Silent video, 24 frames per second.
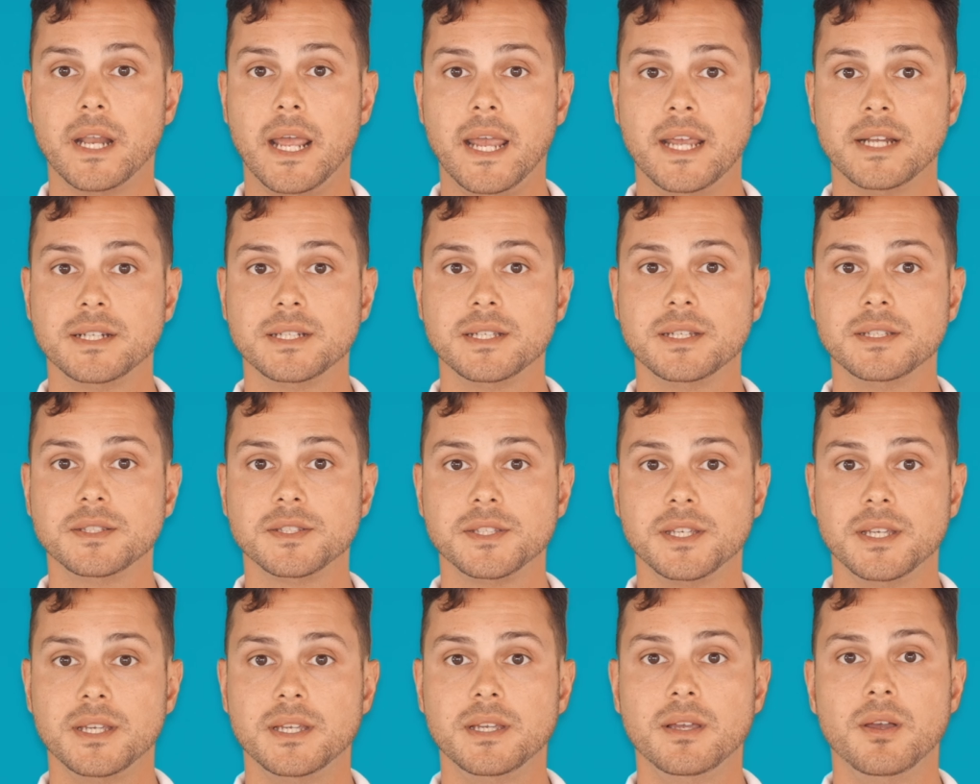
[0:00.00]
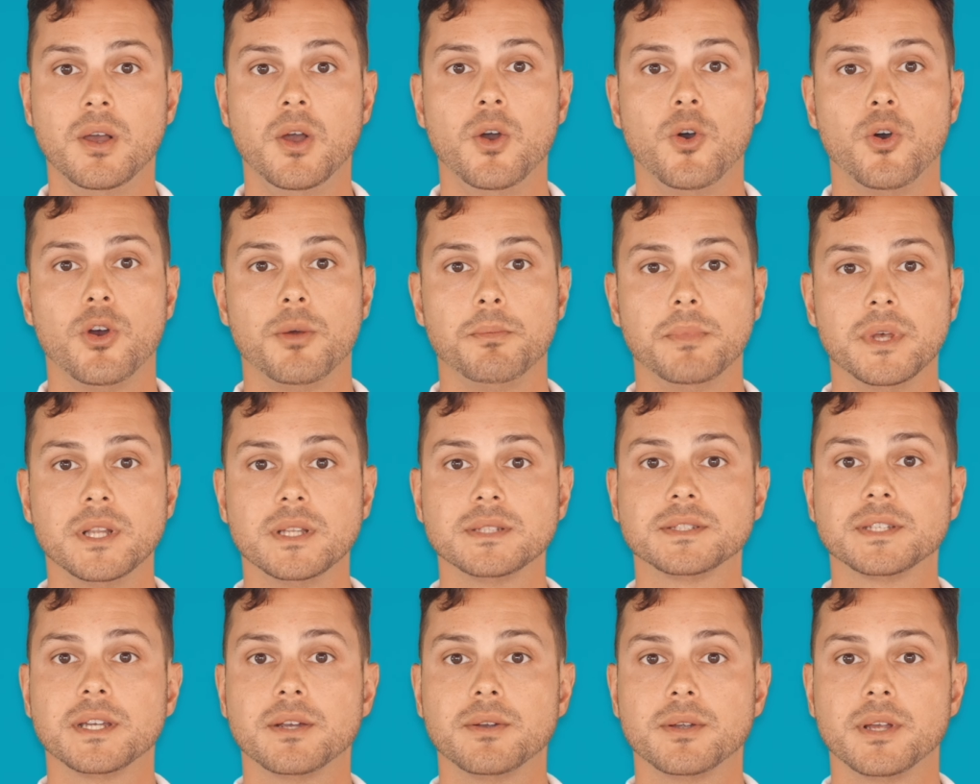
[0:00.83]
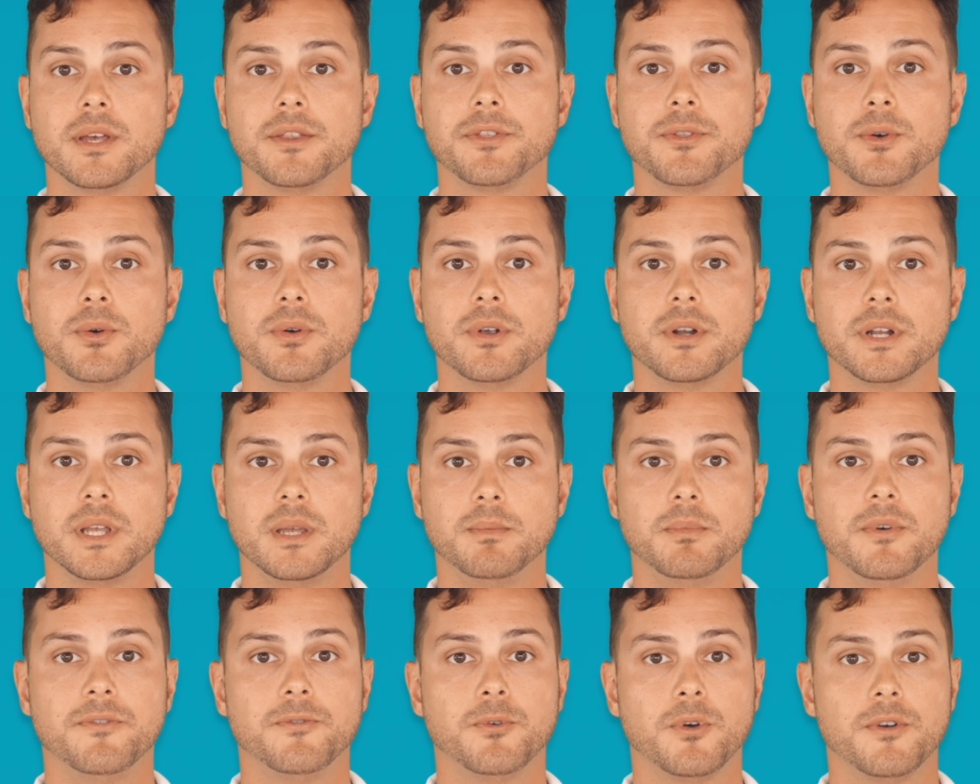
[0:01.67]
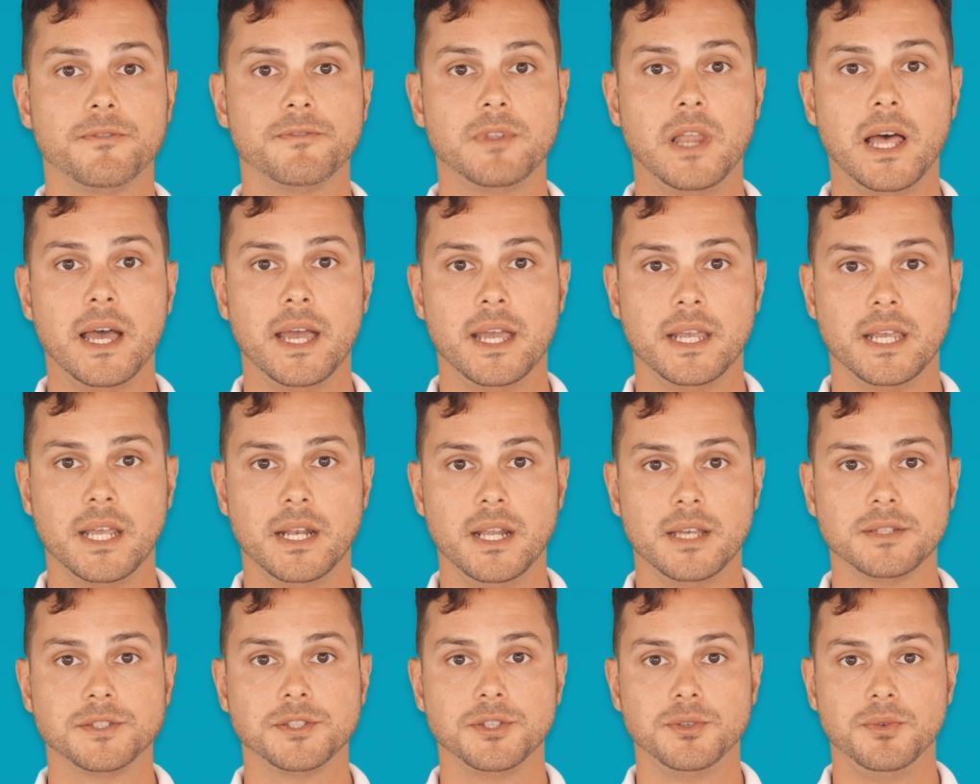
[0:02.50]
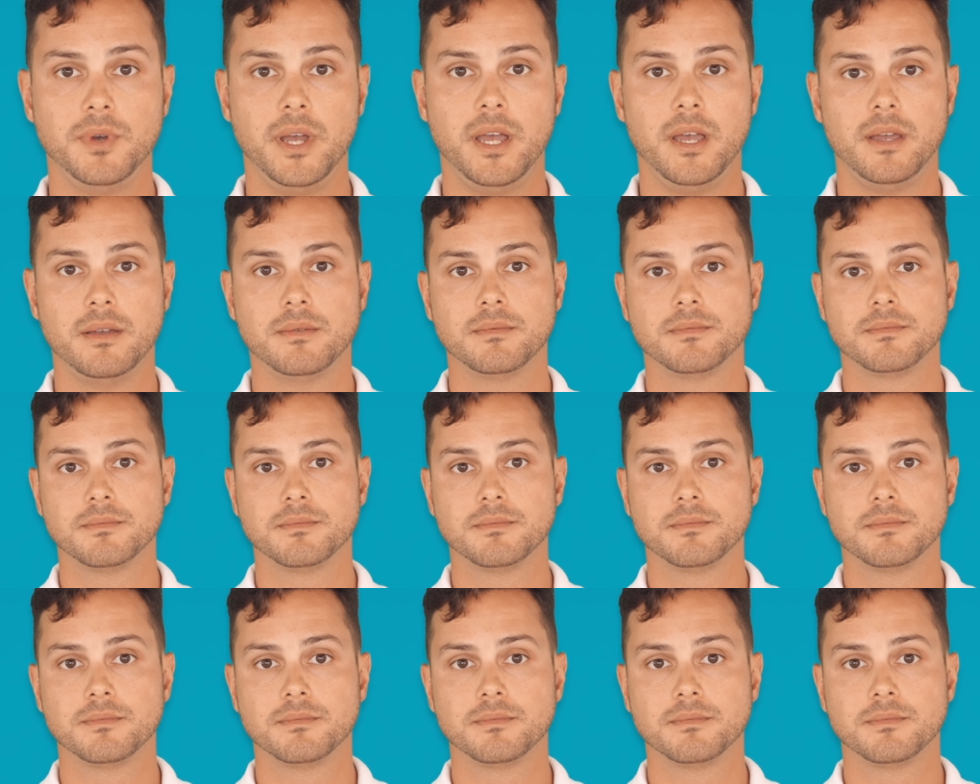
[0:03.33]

ATC or military authority before flying in SUA.